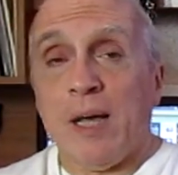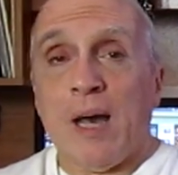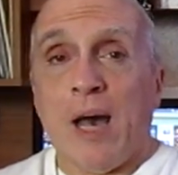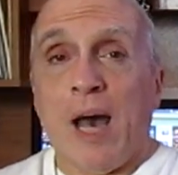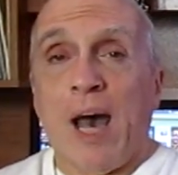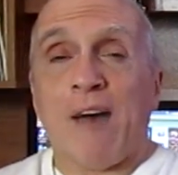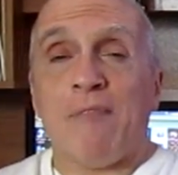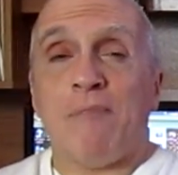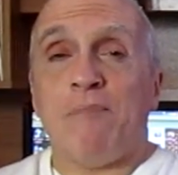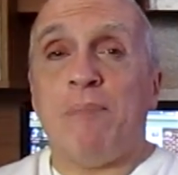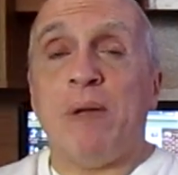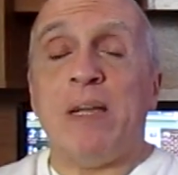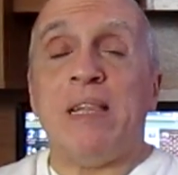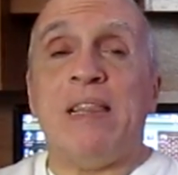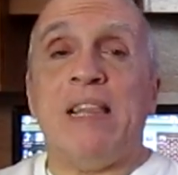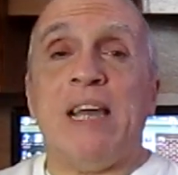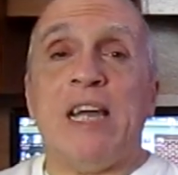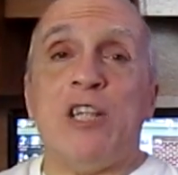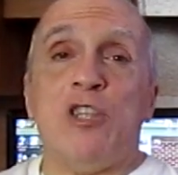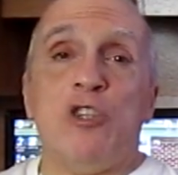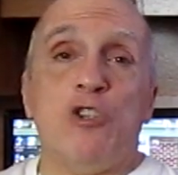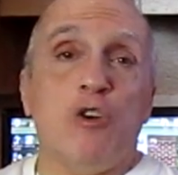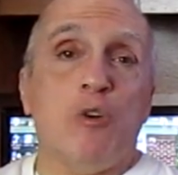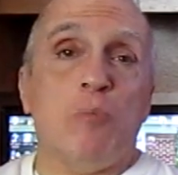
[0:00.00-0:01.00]
I've been
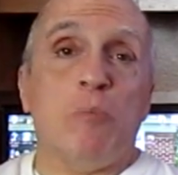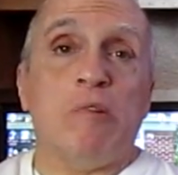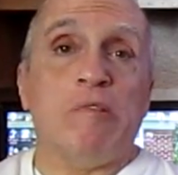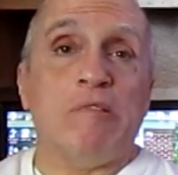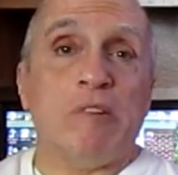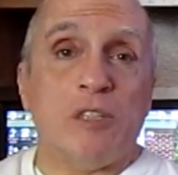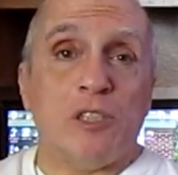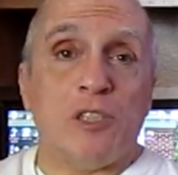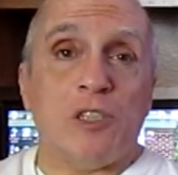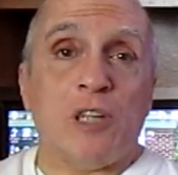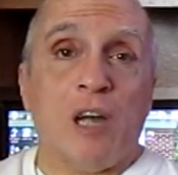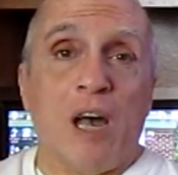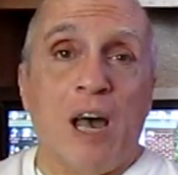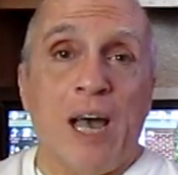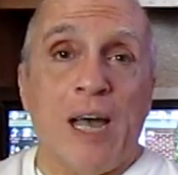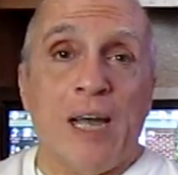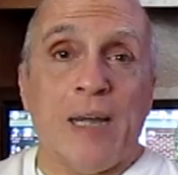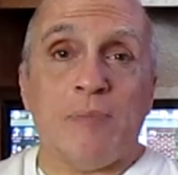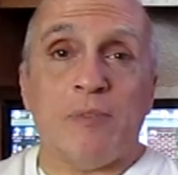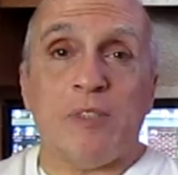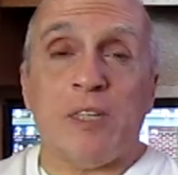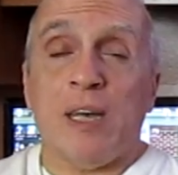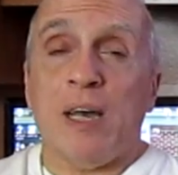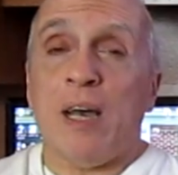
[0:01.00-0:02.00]
there numerous
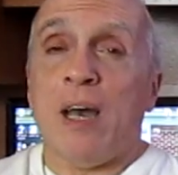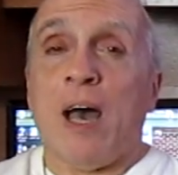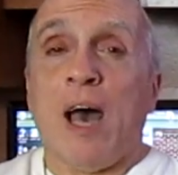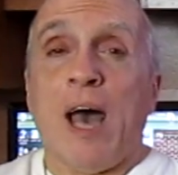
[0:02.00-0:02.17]
times.